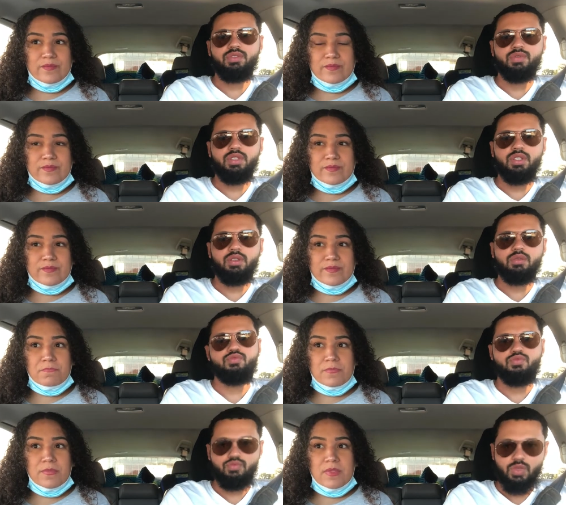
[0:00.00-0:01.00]
Speaker 1: video.
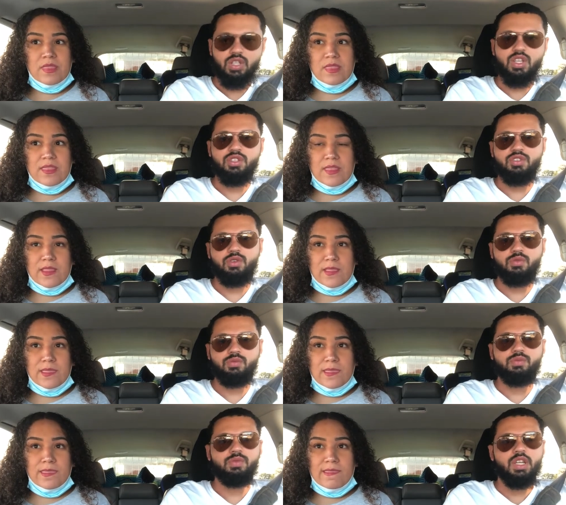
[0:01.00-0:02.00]
That's how you know
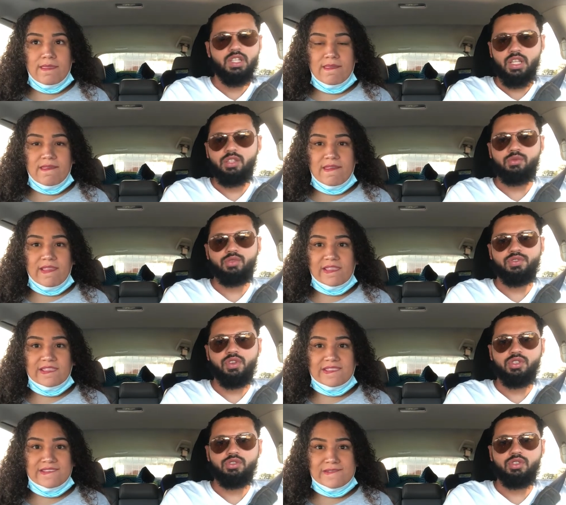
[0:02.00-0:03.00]
that the
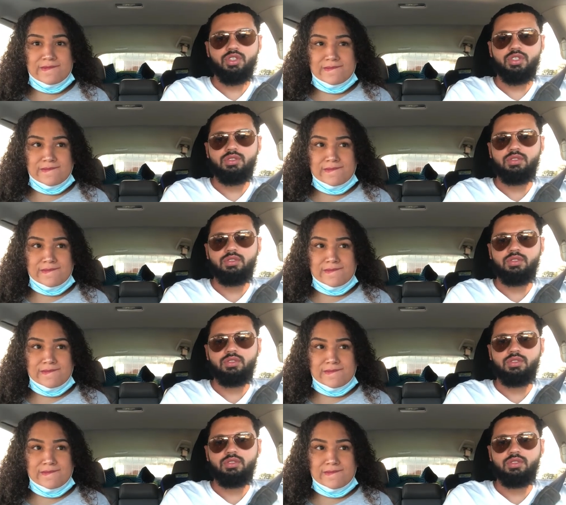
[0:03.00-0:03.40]
refreshers are good.